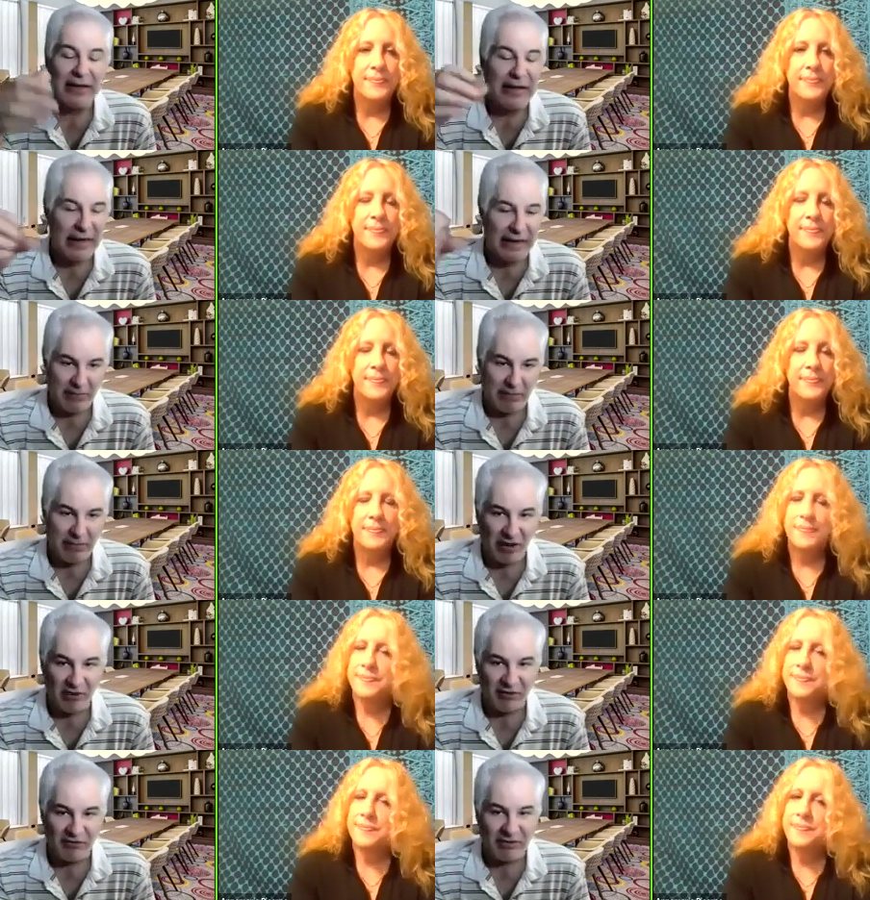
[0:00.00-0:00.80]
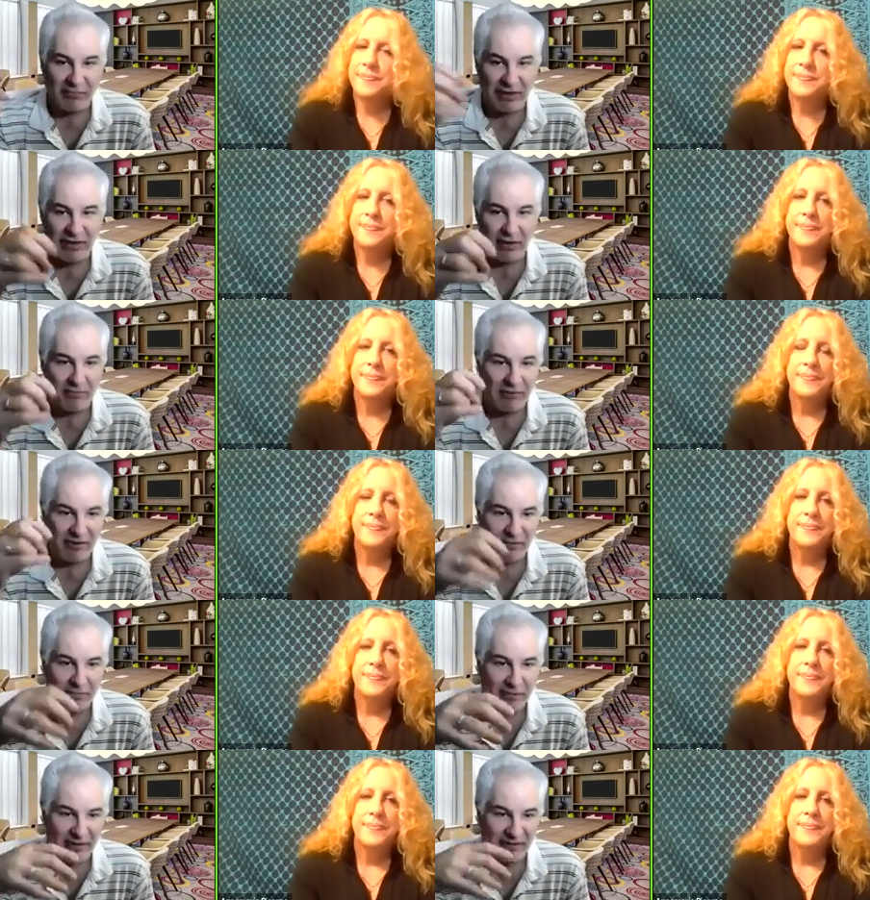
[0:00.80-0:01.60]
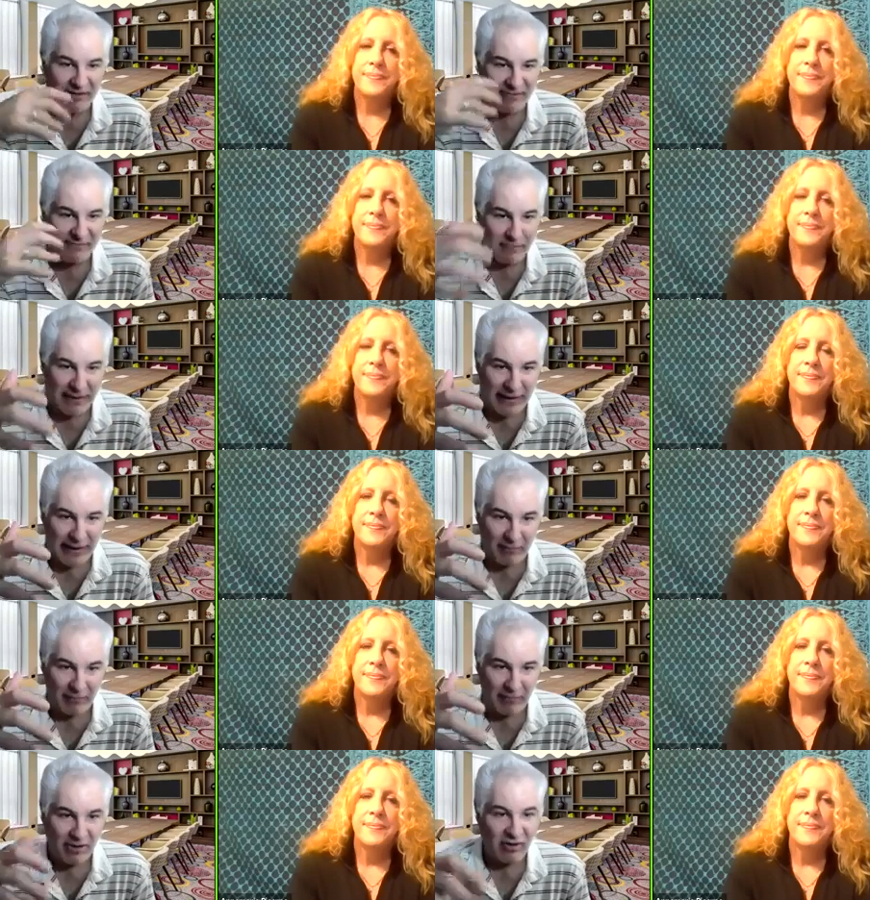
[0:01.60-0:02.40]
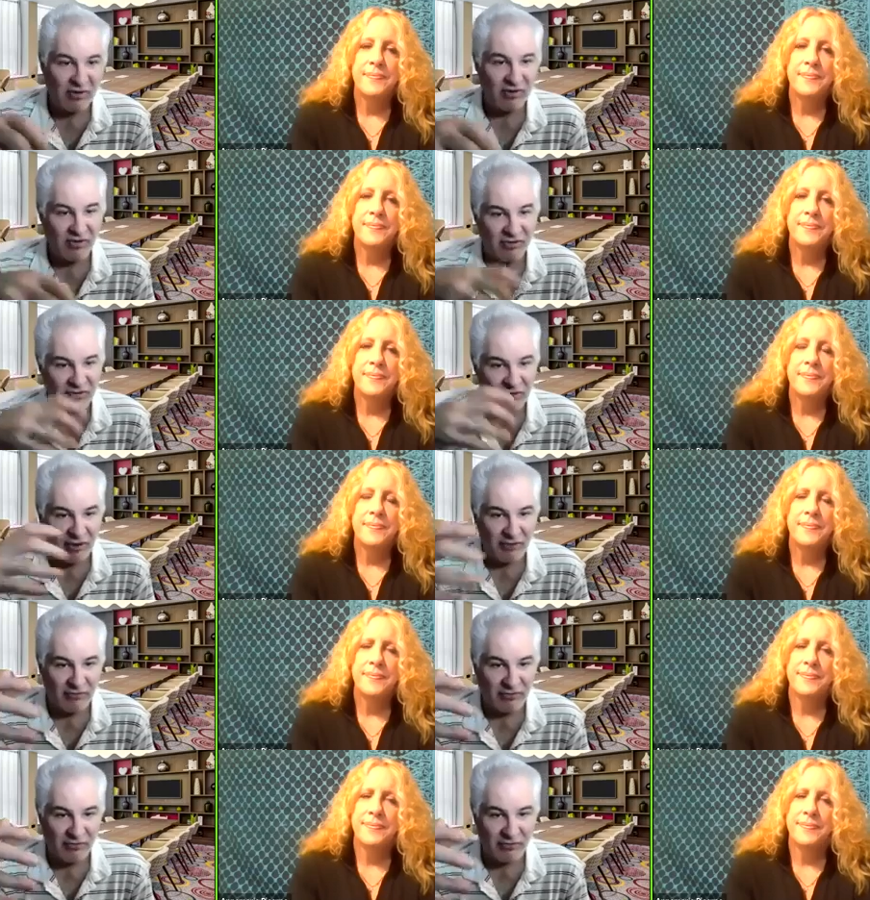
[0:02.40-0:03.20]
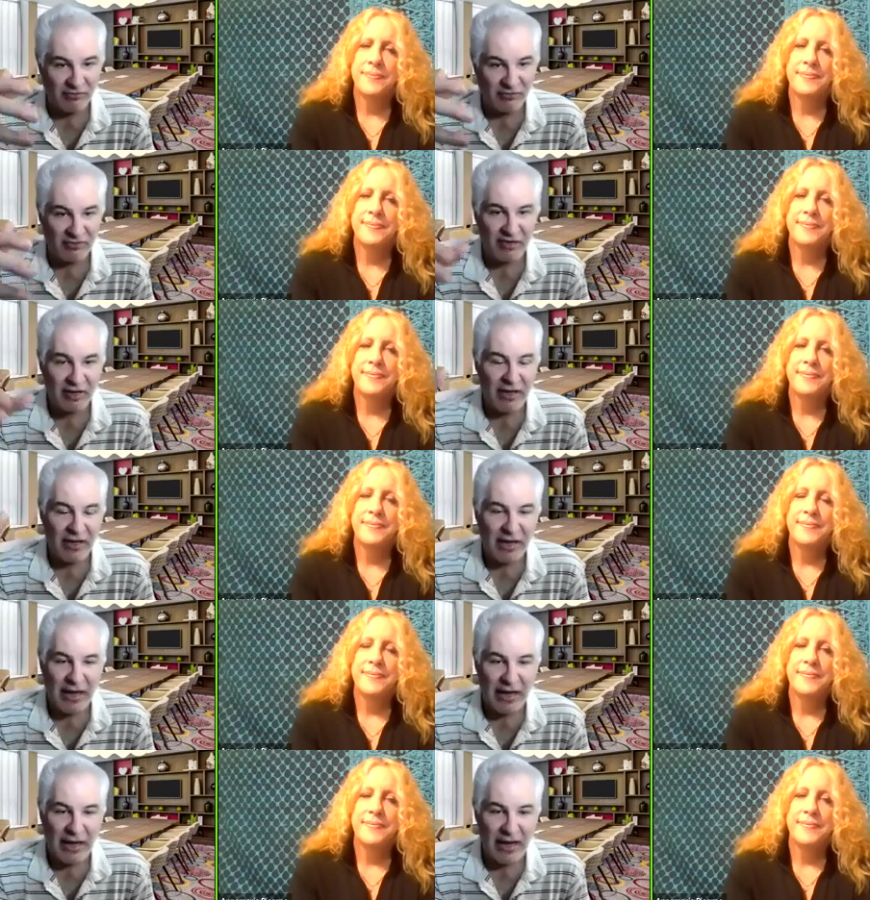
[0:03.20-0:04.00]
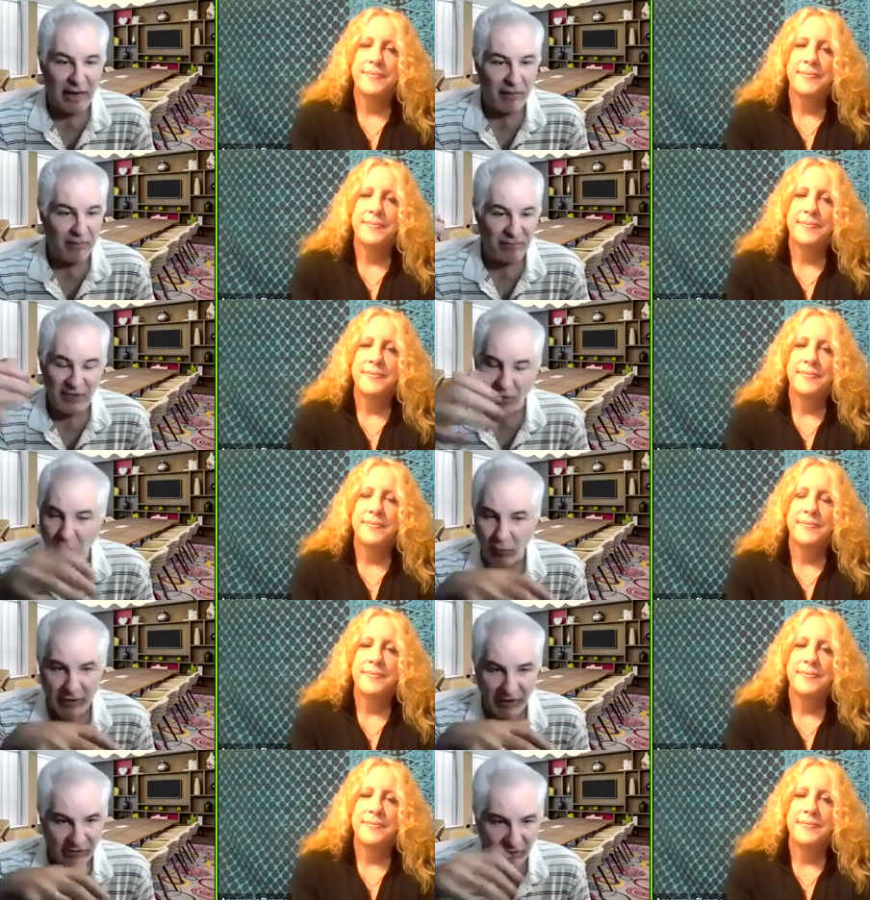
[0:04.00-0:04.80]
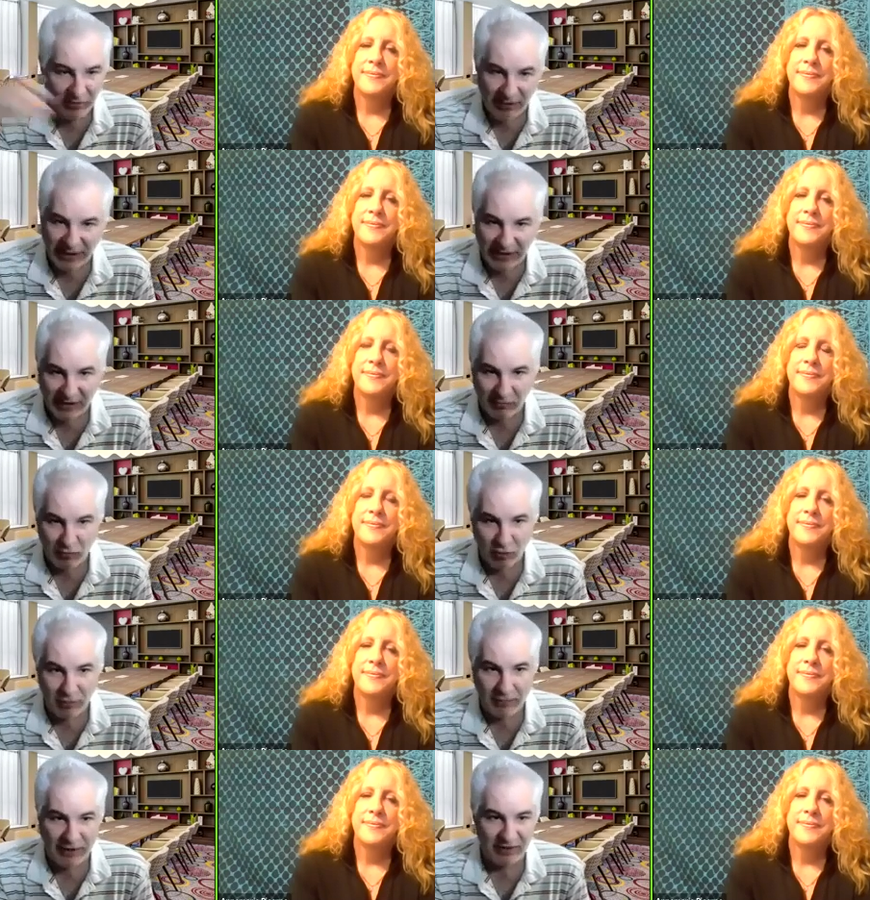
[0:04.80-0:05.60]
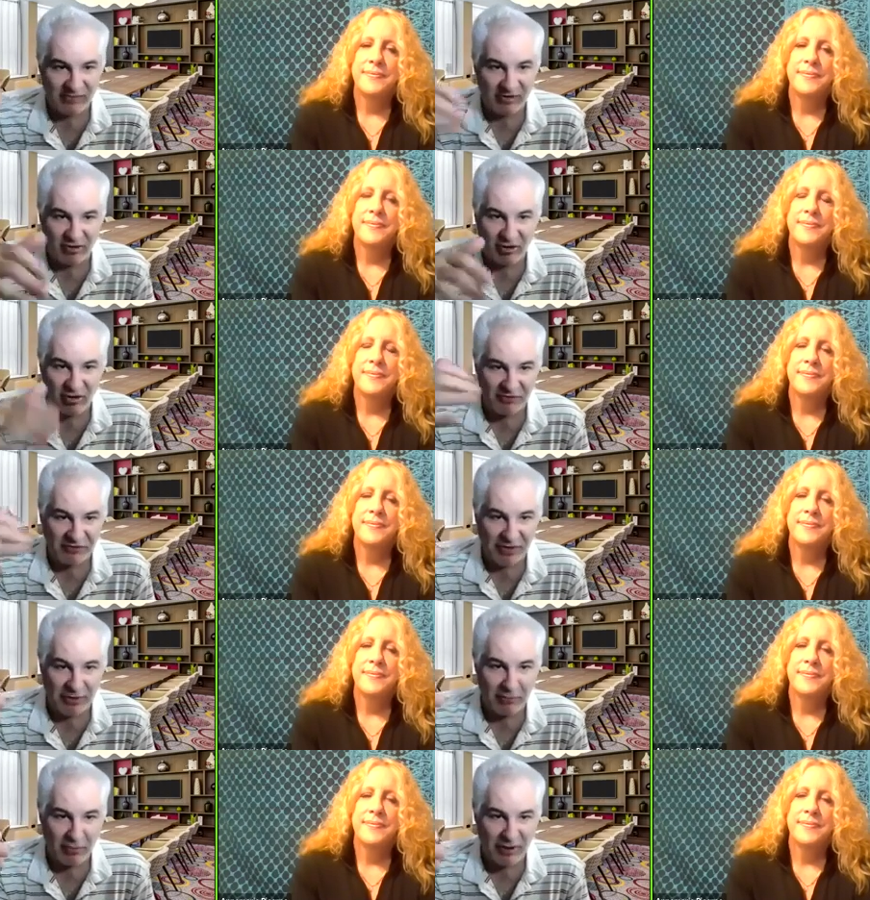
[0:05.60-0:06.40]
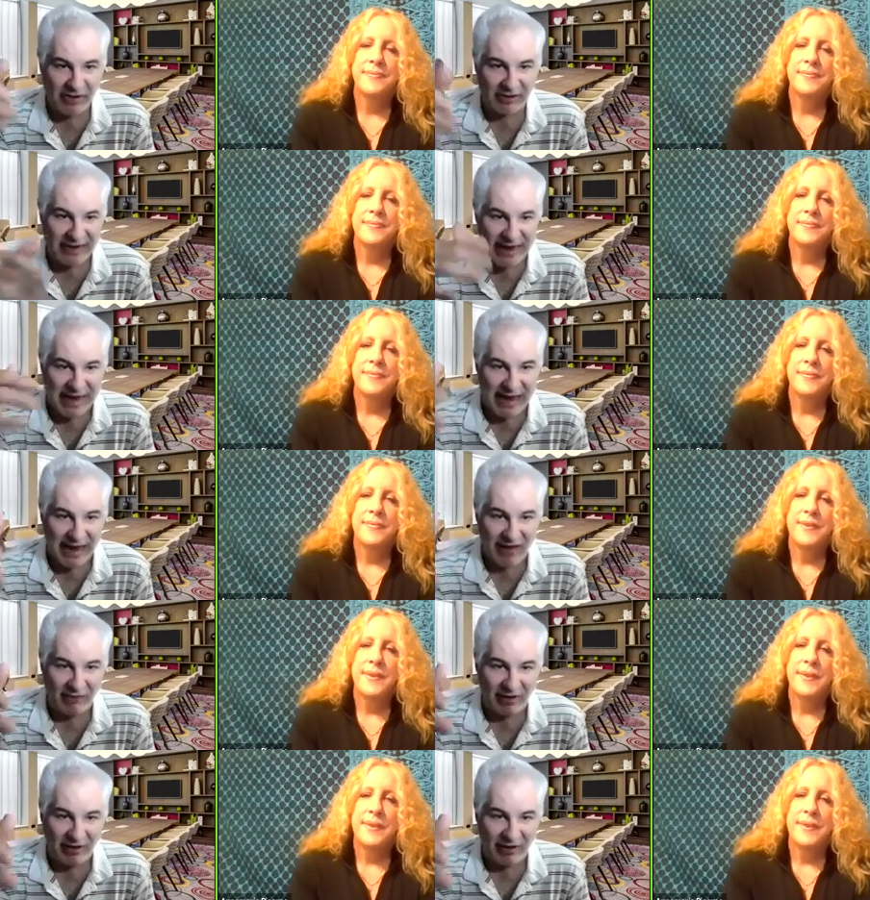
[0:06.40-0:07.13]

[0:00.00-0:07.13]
Speaker 1: Emails have become nothing but spam. The servers uh, don't want to do it anymore because it costs them money to have. At